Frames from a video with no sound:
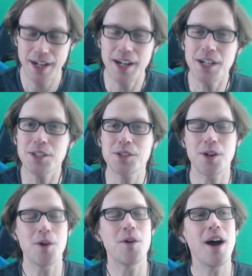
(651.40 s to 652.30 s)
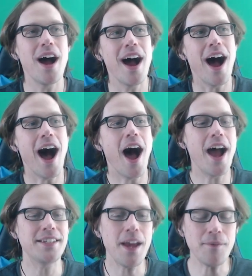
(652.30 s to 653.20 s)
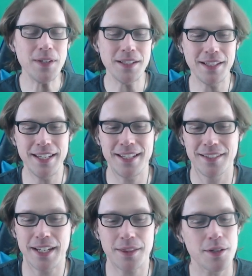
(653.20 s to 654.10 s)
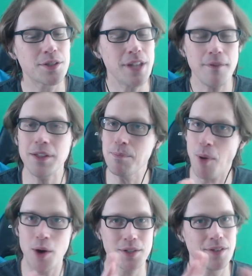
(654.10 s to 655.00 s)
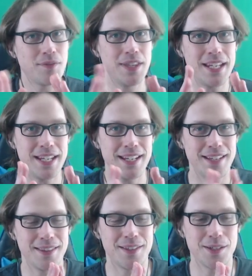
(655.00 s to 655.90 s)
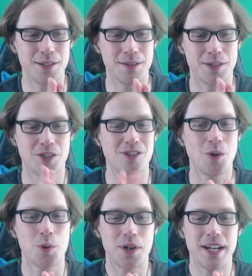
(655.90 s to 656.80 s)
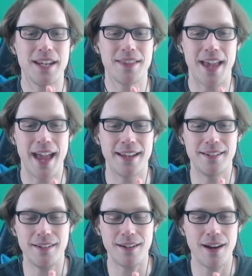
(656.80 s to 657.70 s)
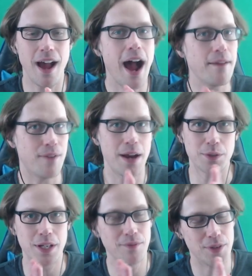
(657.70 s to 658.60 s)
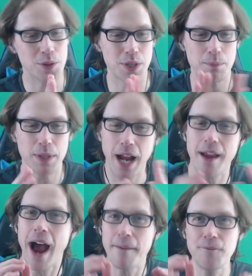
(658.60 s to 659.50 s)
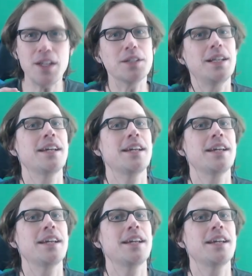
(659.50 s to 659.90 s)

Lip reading: So I definitely like there's definitely parts of the story that I found confusing, but I feel like